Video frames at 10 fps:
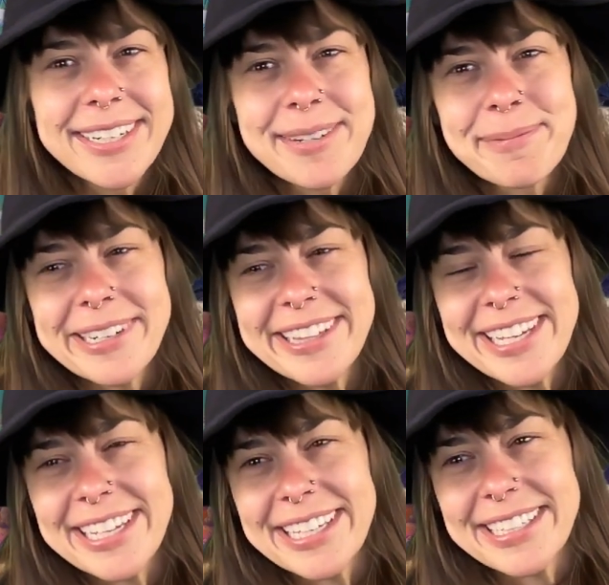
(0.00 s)

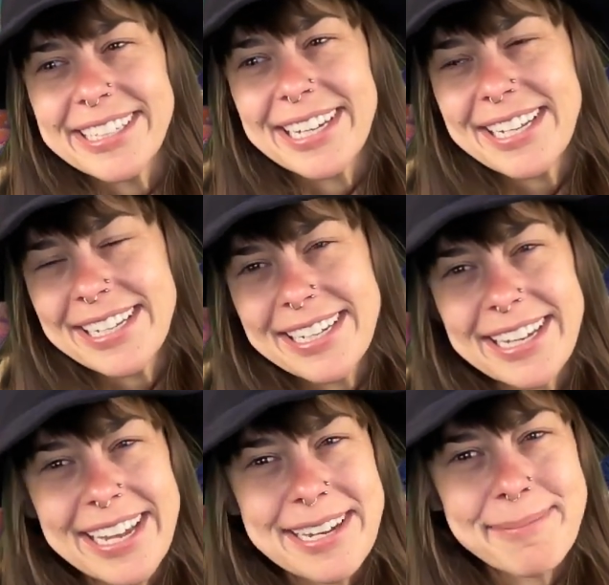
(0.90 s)
Breathing in,
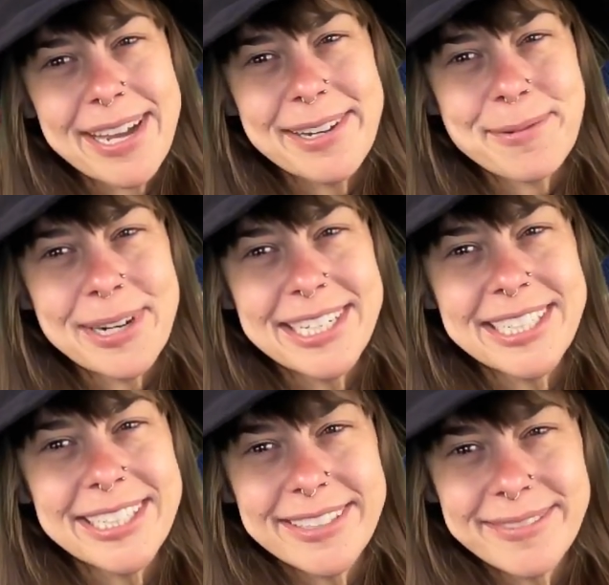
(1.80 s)
am I
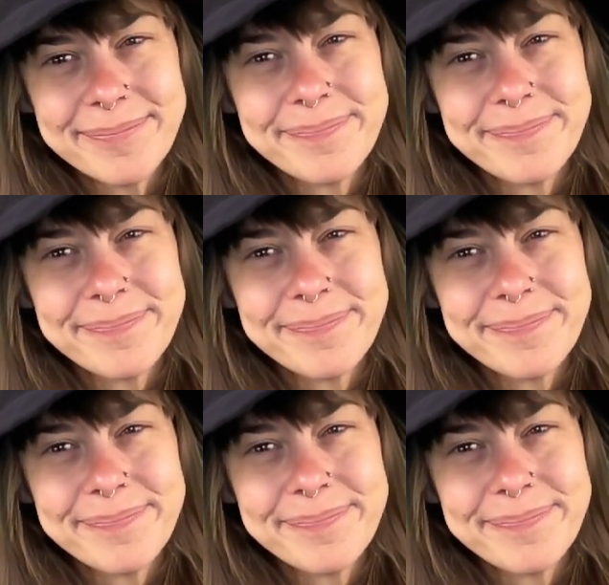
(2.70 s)
aware?